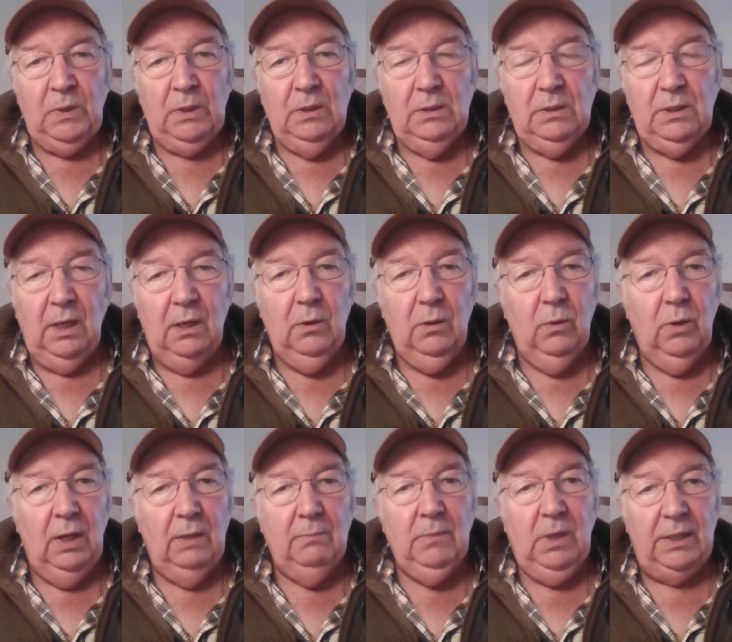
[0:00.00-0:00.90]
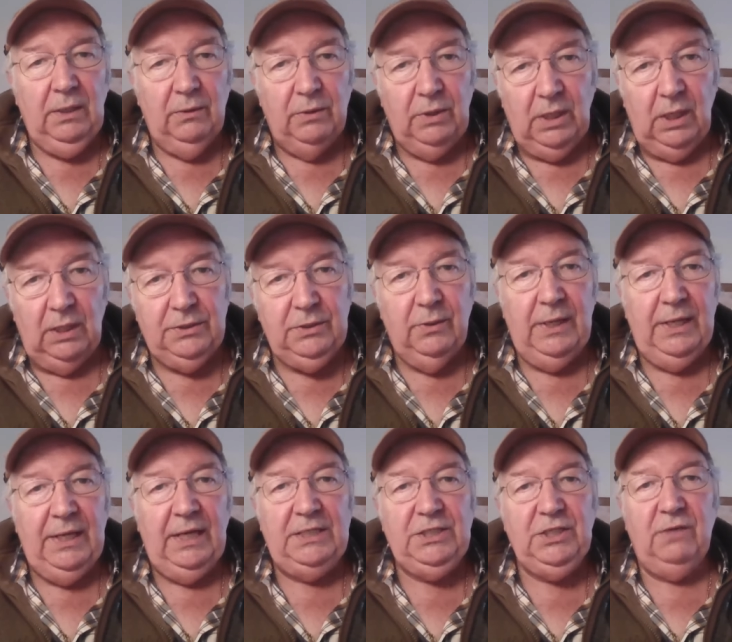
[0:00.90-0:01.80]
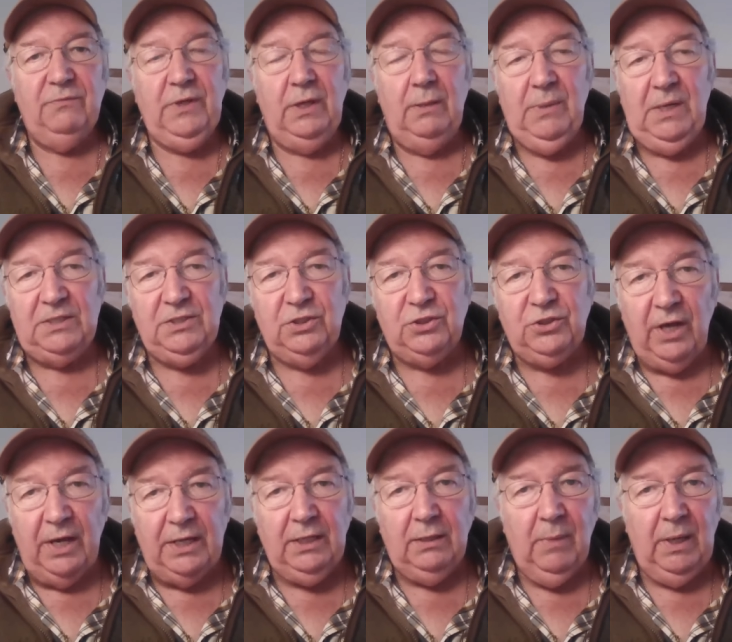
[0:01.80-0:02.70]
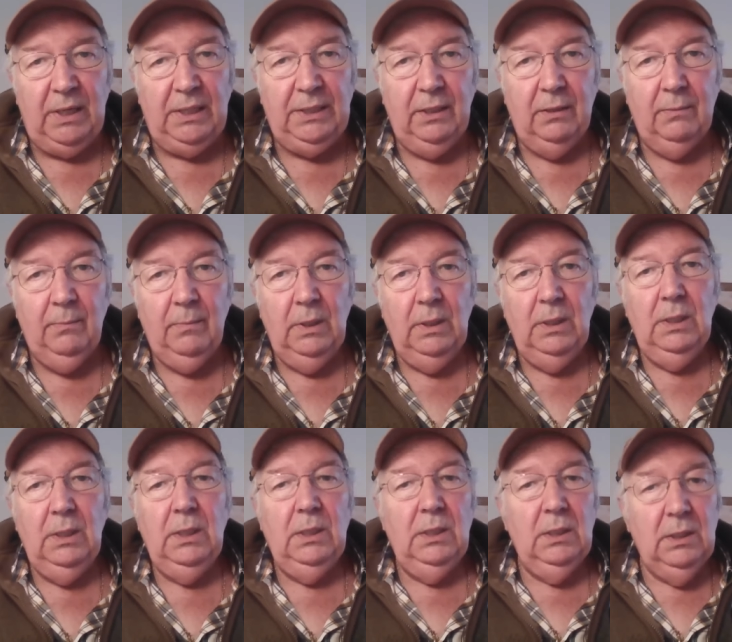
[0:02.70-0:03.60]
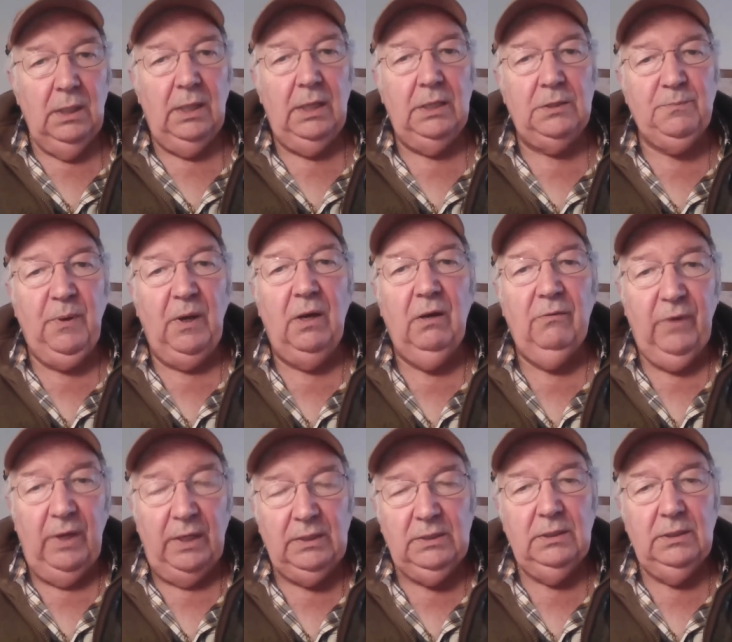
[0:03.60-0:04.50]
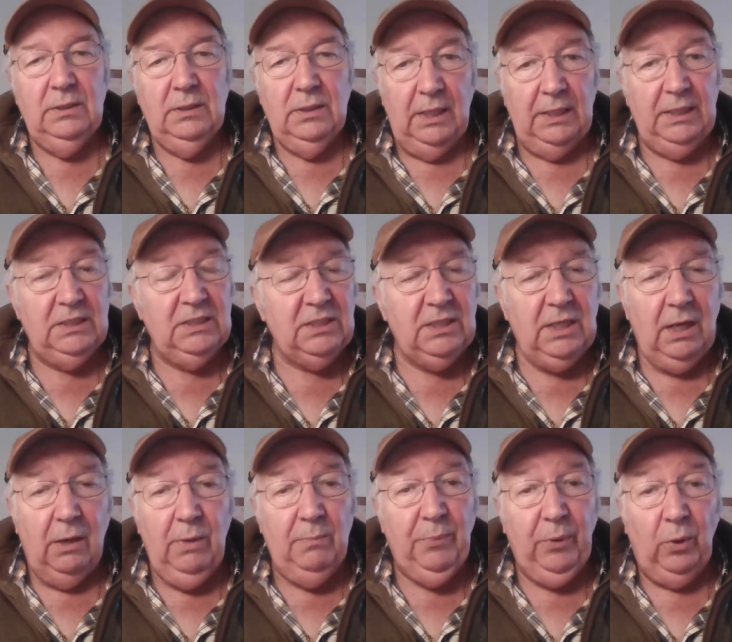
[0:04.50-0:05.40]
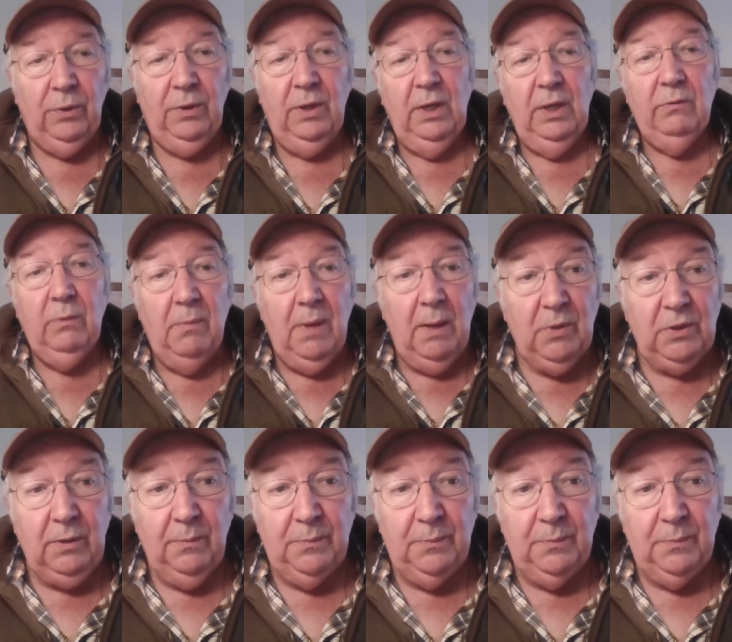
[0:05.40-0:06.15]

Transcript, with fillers: So um, yeah. I know you can't do it in HFT, but as a training medium, it's perfect. Yes. And it's so important. Remember, the